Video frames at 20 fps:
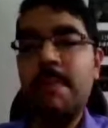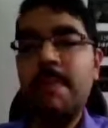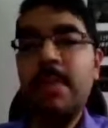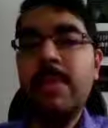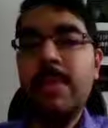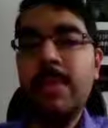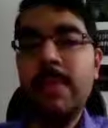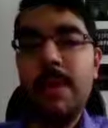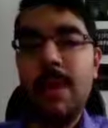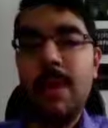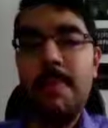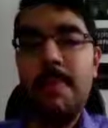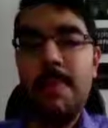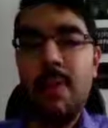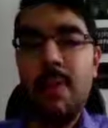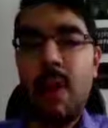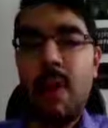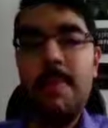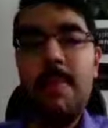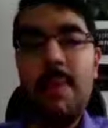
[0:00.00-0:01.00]

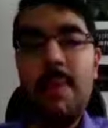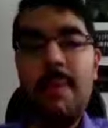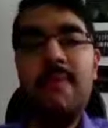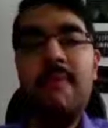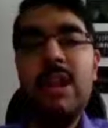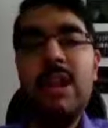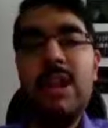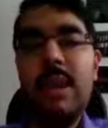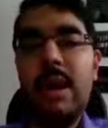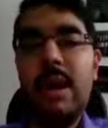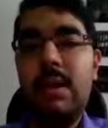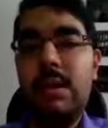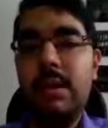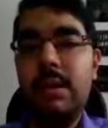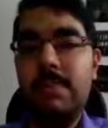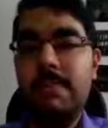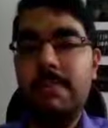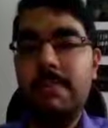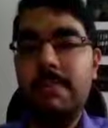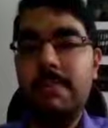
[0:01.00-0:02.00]
problem with that.
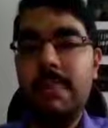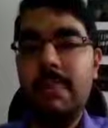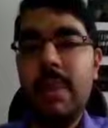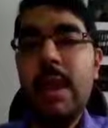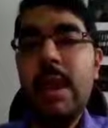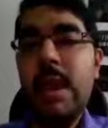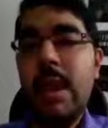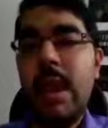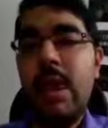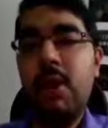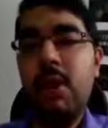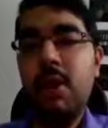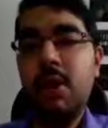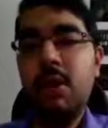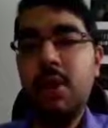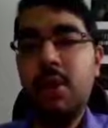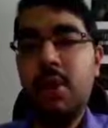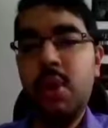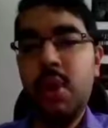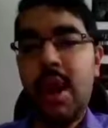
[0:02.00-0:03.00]
And also
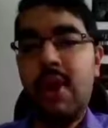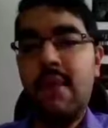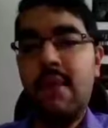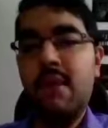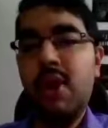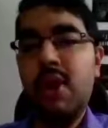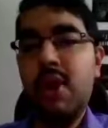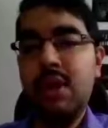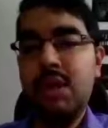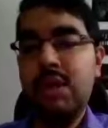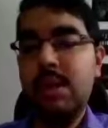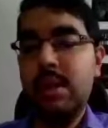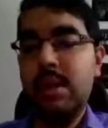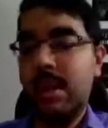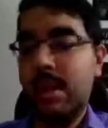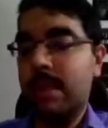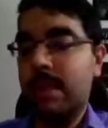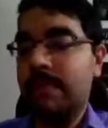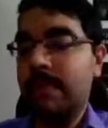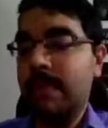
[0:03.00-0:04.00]
you have your
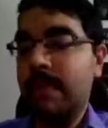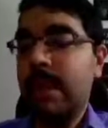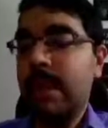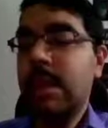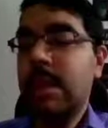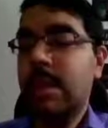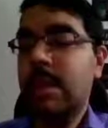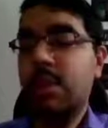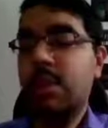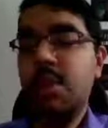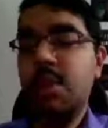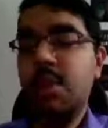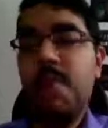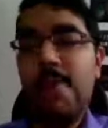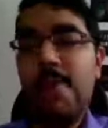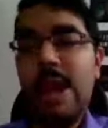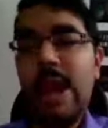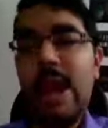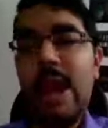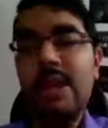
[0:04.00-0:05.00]
the
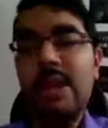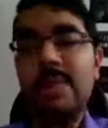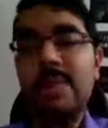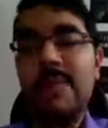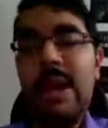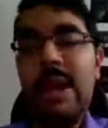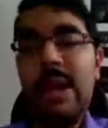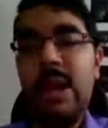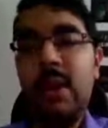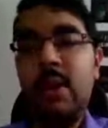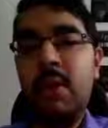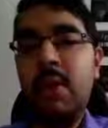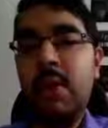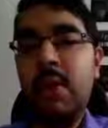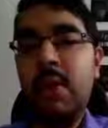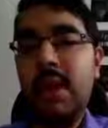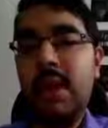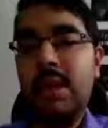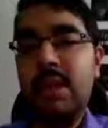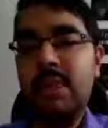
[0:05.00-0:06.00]
suprachiasmatic
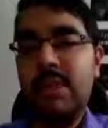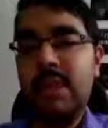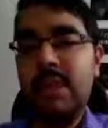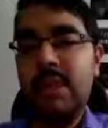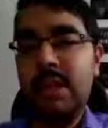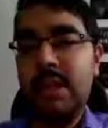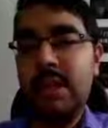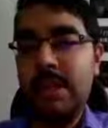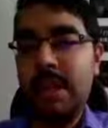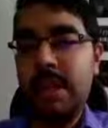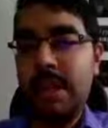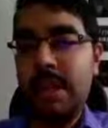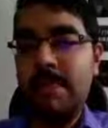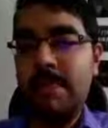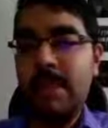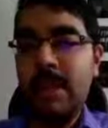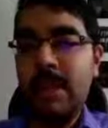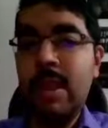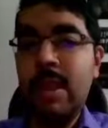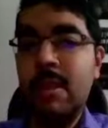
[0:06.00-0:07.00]
nucleus, which is the
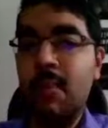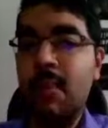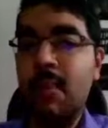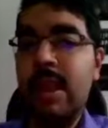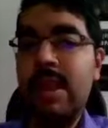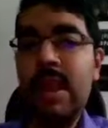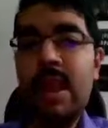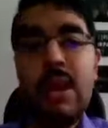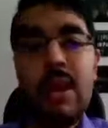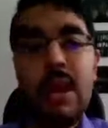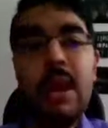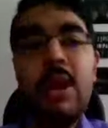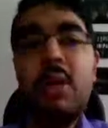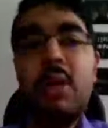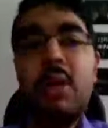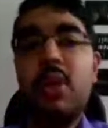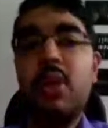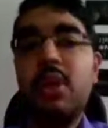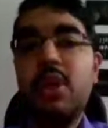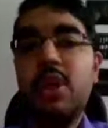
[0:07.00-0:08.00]
one that
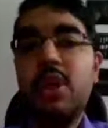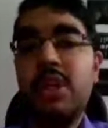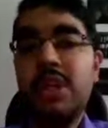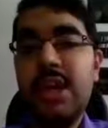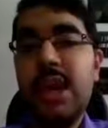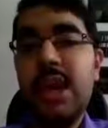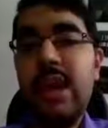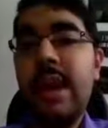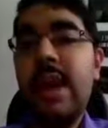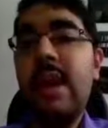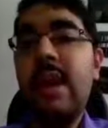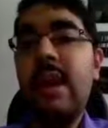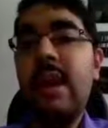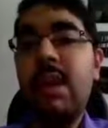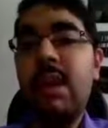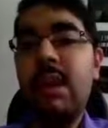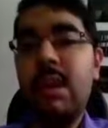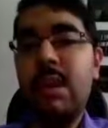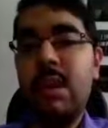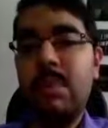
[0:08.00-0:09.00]
controls your circadian
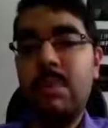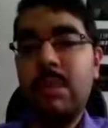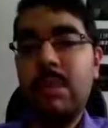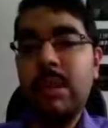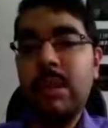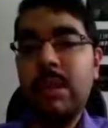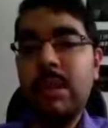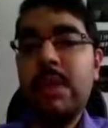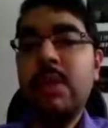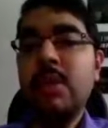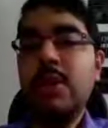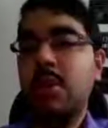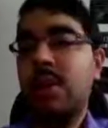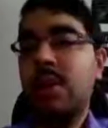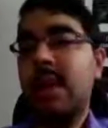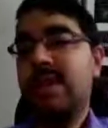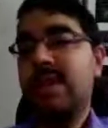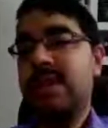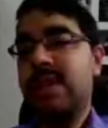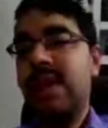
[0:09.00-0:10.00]
rhythm. So they
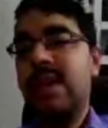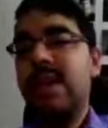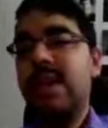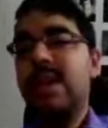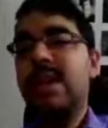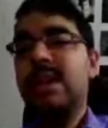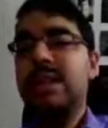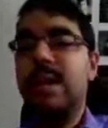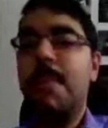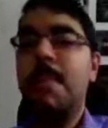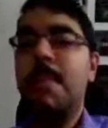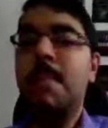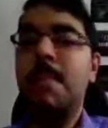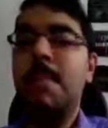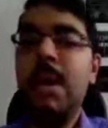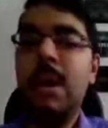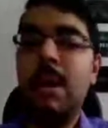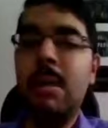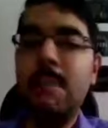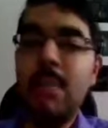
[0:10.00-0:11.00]
say there's
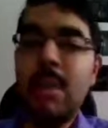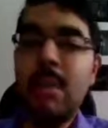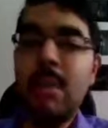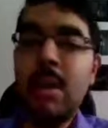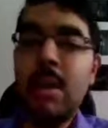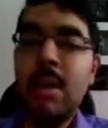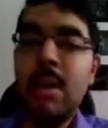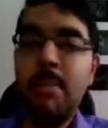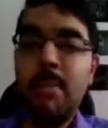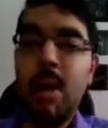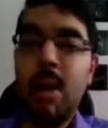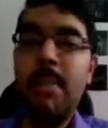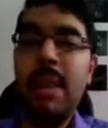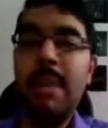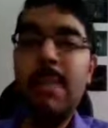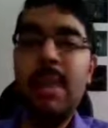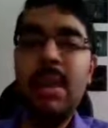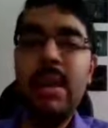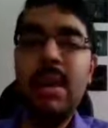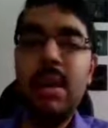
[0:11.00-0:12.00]
some problem in
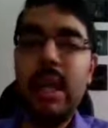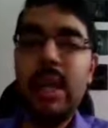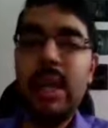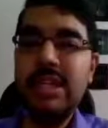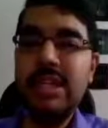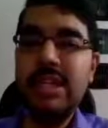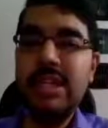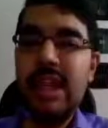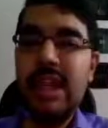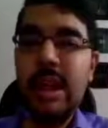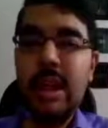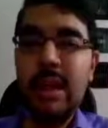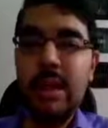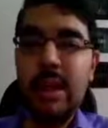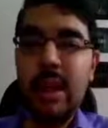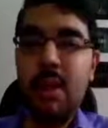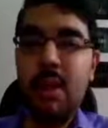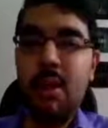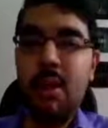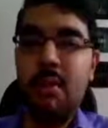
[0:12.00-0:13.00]
the resetting thing
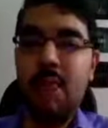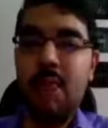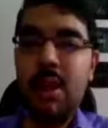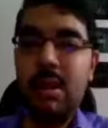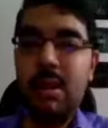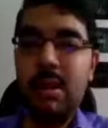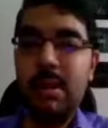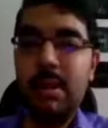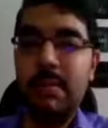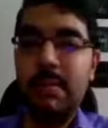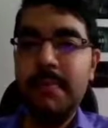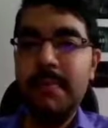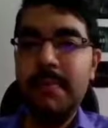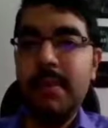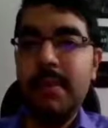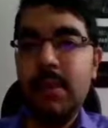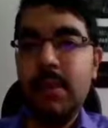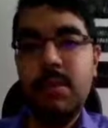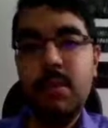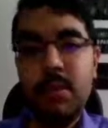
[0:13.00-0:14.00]
of that.
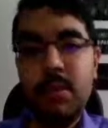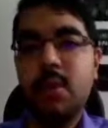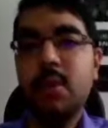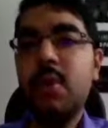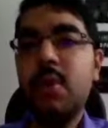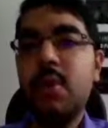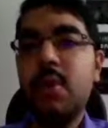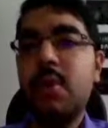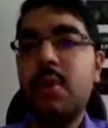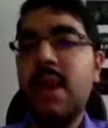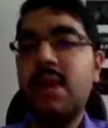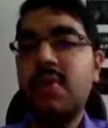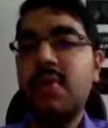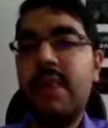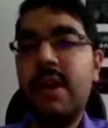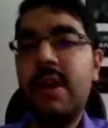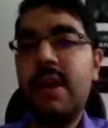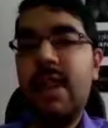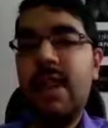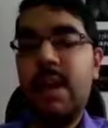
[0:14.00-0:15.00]
So that's why
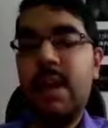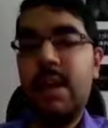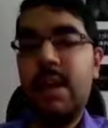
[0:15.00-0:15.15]
it